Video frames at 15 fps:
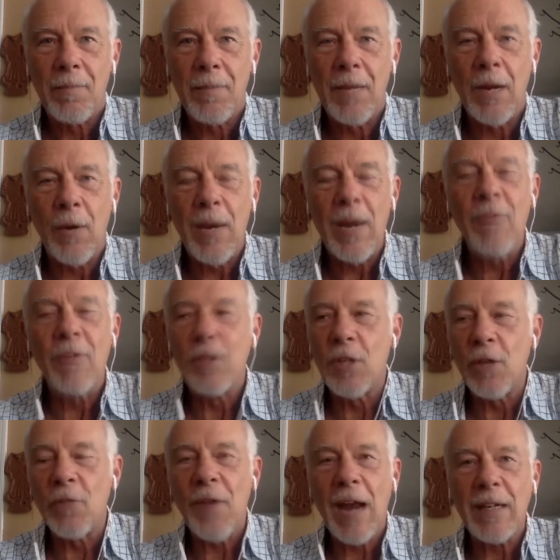You know, even
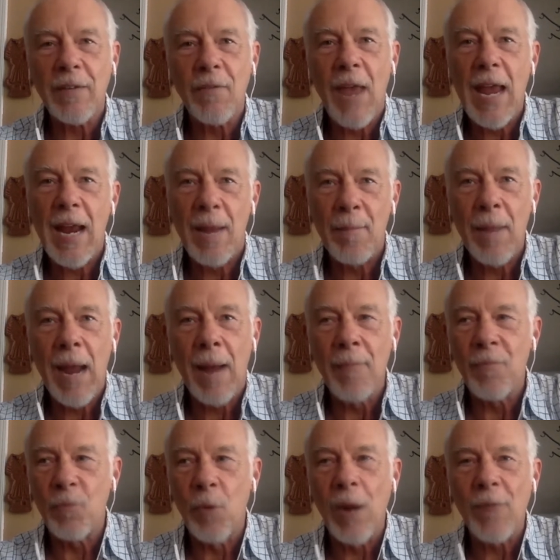to the fact of, hey, I'm
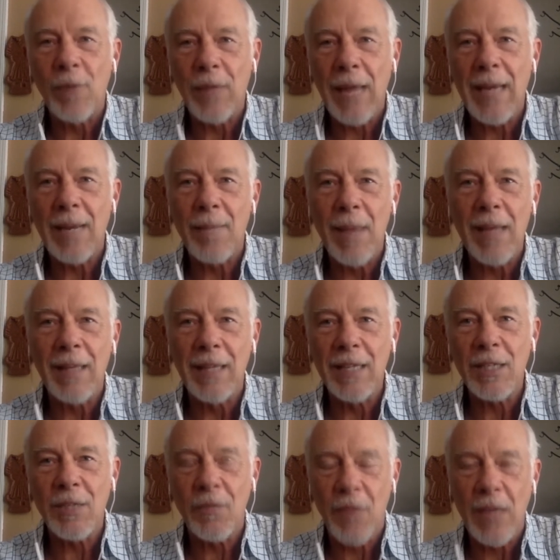I'm grateful I can make a
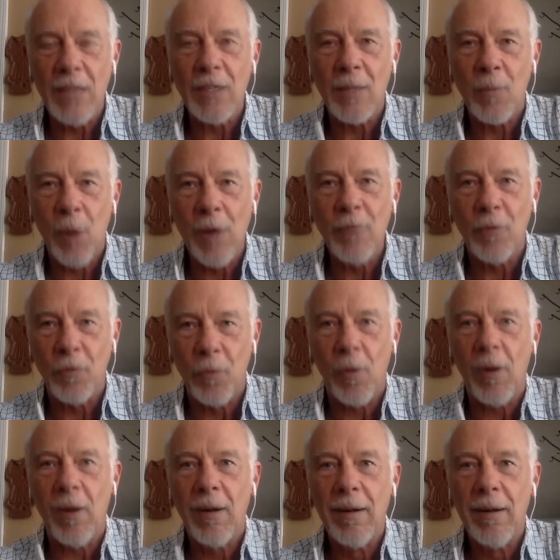list of things I'm grateful for.